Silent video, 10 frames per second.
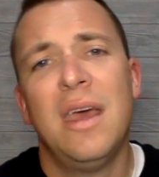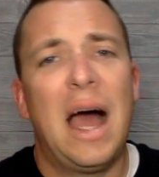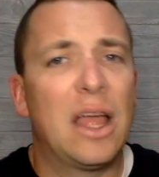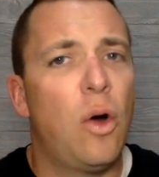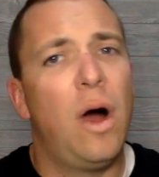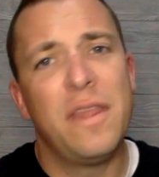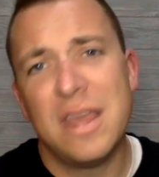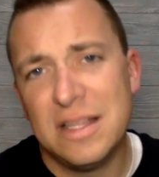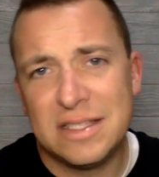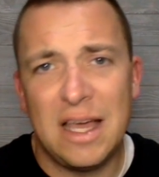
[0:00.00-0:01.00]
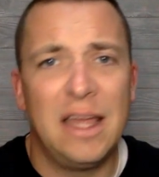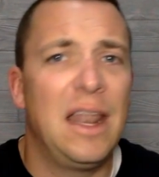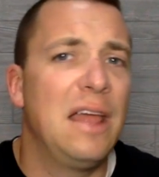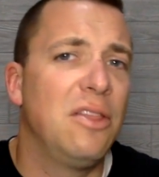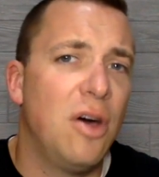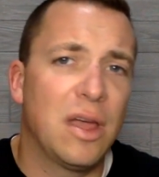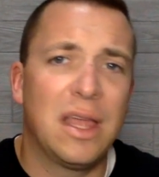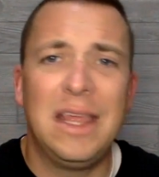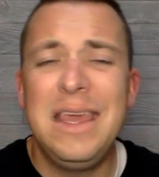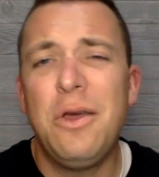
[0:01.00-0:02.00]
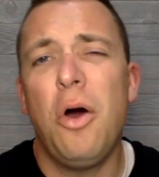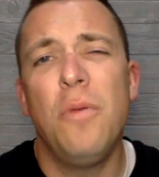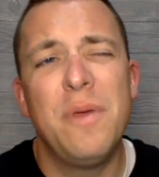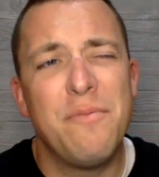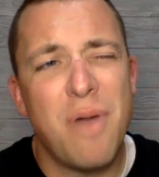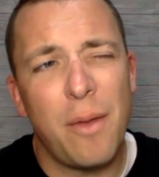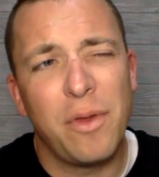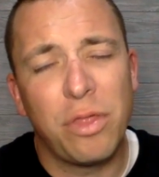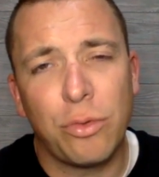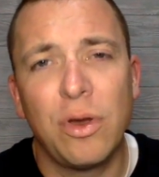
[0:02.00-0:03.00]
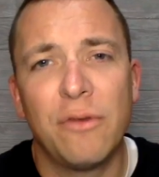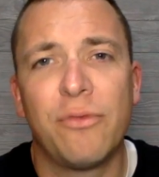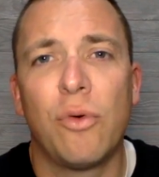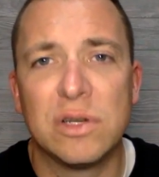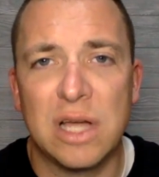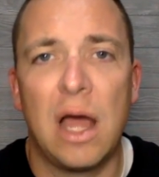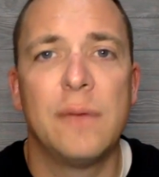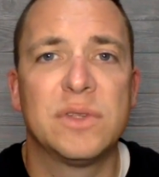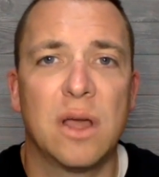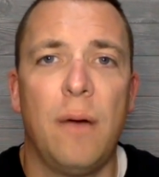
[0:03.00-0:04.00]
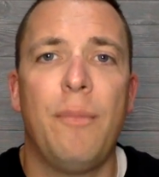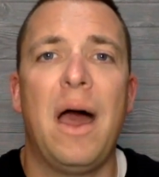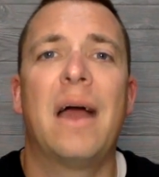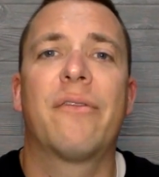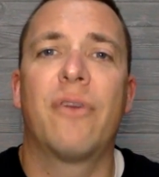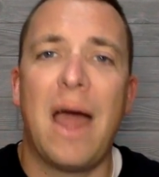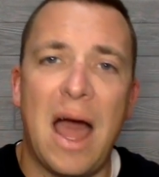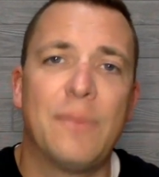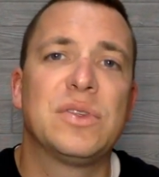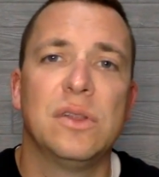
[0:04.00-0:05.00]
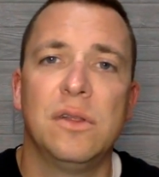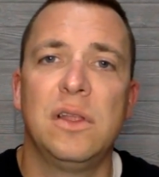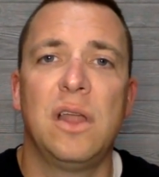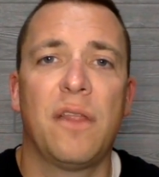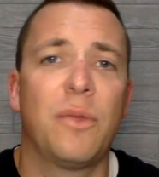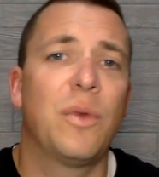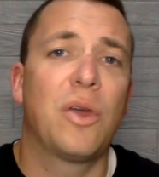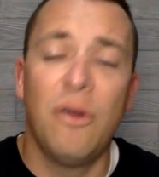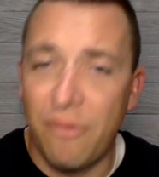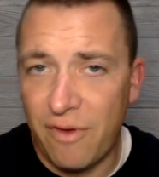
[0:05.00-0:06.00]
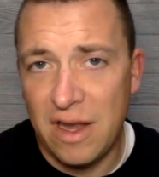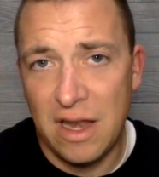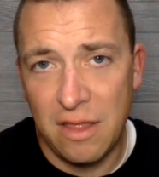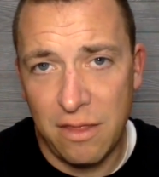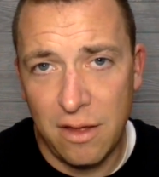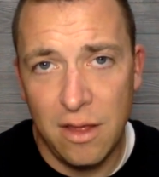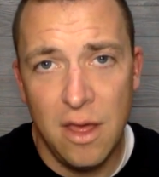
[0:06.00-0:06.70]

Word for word: I go on the inside and I look, and he called me probably three or four times to come back for absolutely nothing. We couldn't find anything.